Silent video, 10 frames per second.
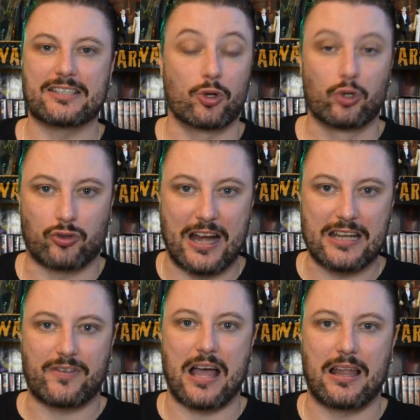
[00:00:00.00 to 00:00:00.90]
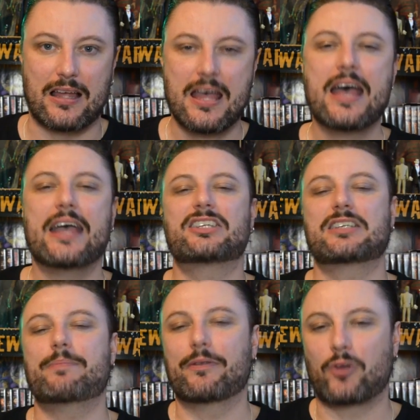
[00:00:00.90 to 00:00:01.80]
It's all drained of colour,
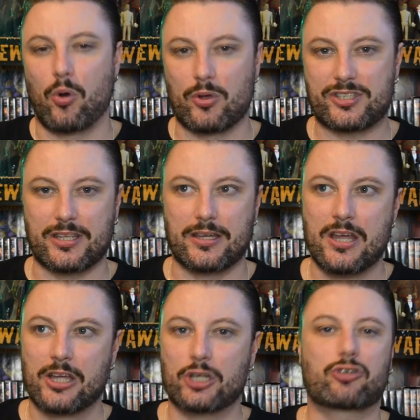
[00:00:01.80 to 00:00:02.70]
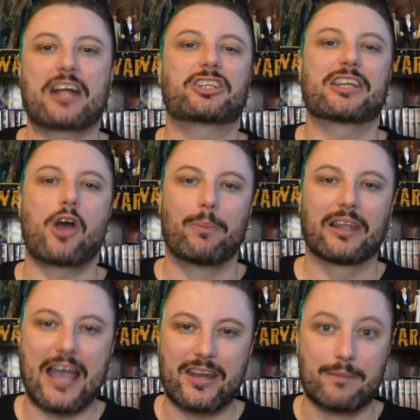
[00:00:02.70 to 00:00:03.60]
except of course the contractually
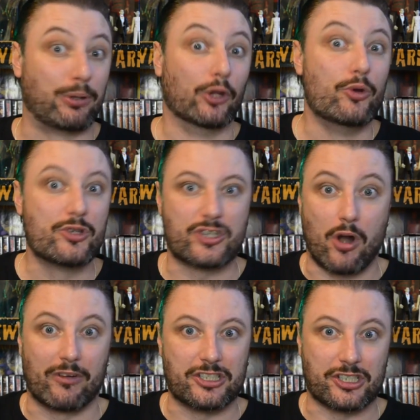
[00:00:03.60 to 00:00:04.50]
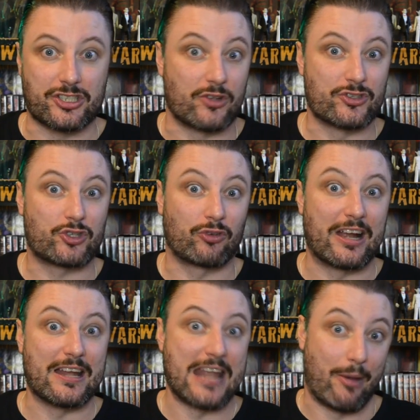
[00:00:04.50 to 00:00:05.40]
obligated blues and oranges on
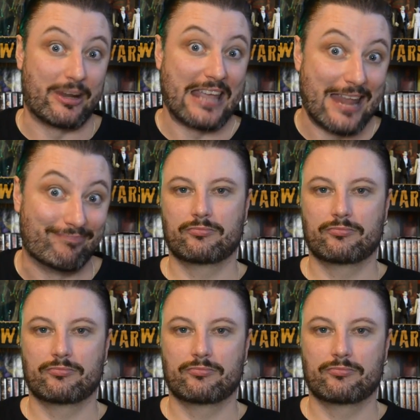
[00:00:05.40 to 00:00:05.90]
screen now and again.